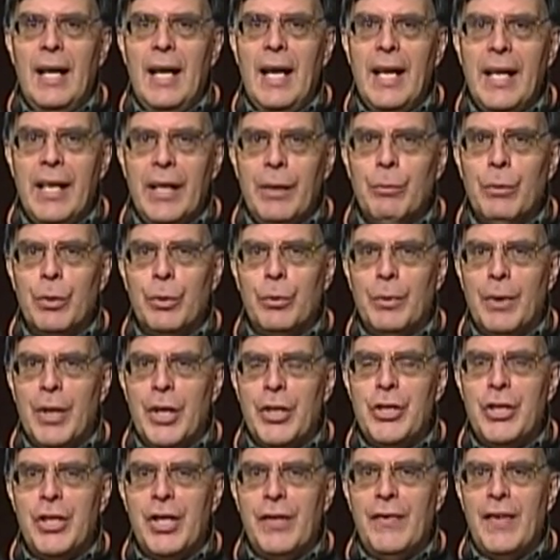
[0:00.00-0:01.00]
Any
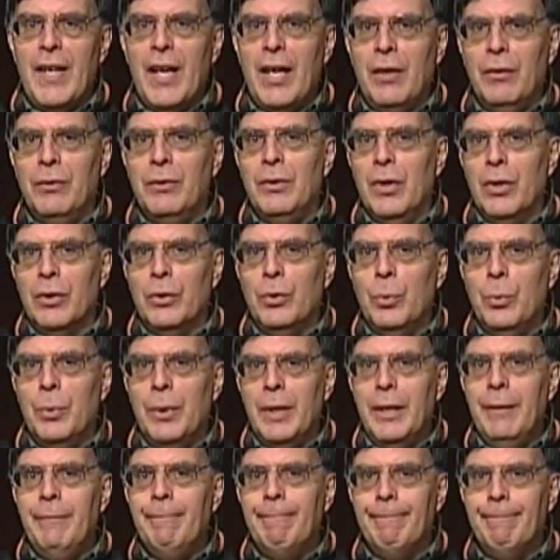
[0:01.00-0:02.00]
regrets you've had along the
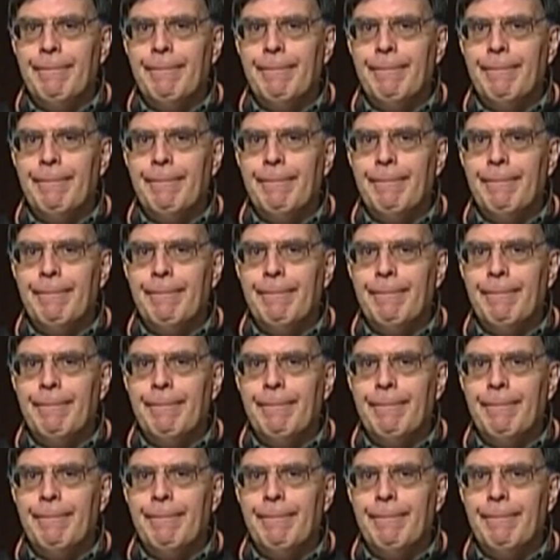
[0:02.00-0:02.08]
way?